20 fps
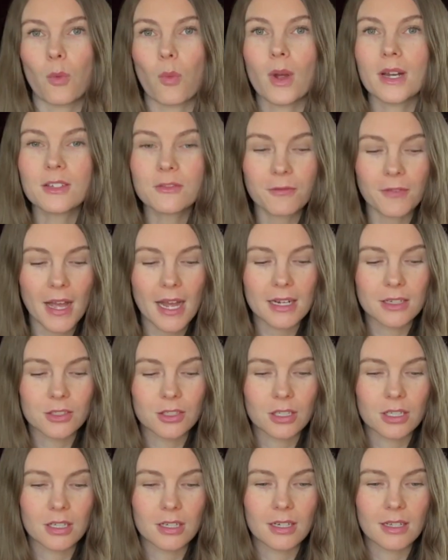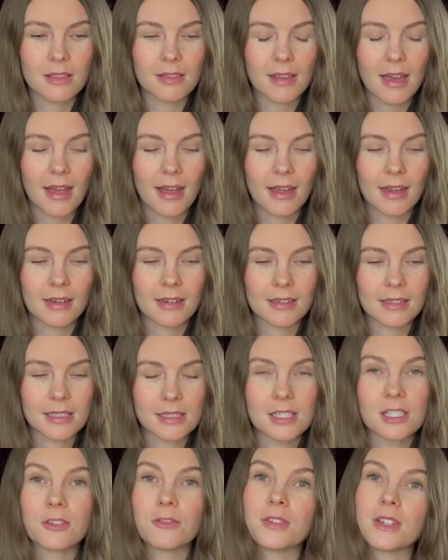One factor that
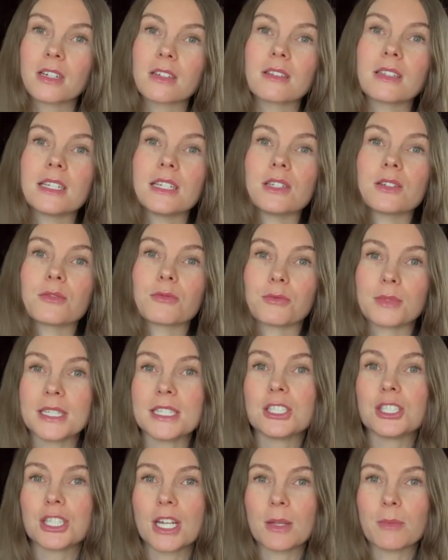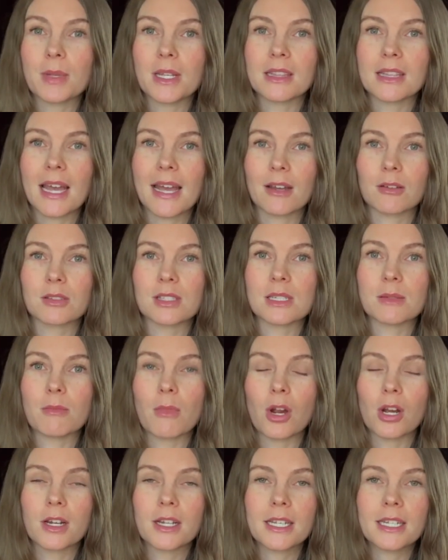is severely reshaping the housing
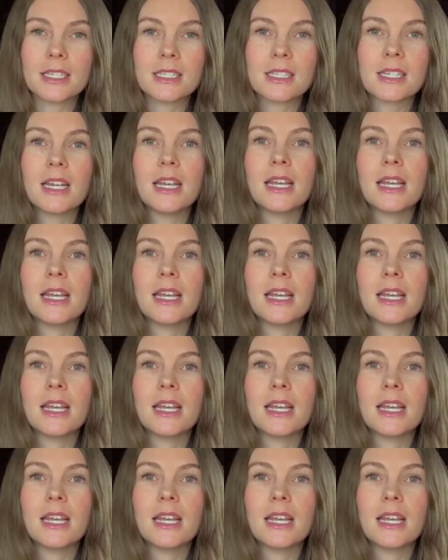market